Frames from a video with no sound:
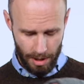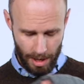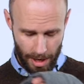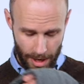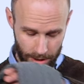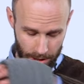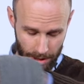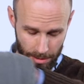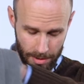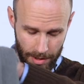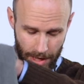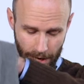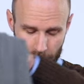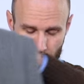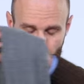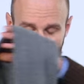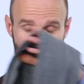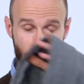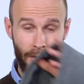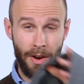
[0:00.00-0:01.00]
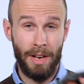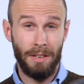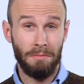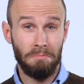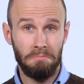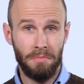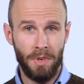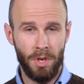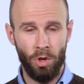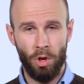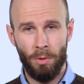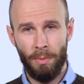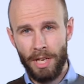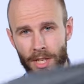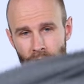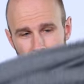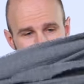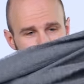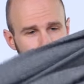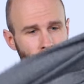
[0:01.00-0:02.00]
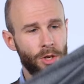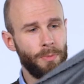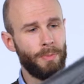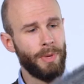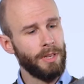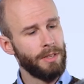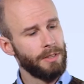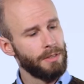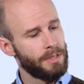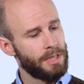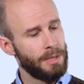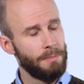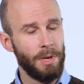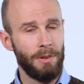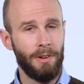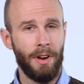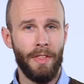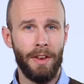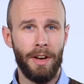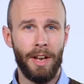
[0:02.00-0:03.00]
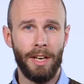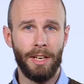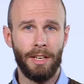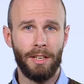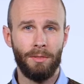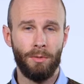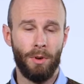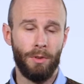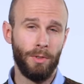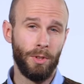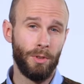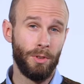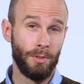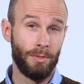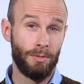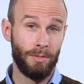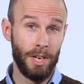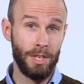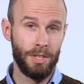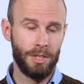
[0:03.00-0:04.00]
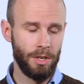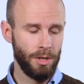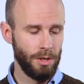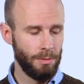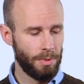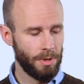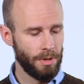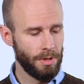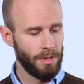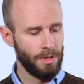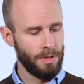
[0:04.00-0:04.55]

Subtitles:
And in terms of how to wear it, normally just loop it simply around the neck, often called a French loop.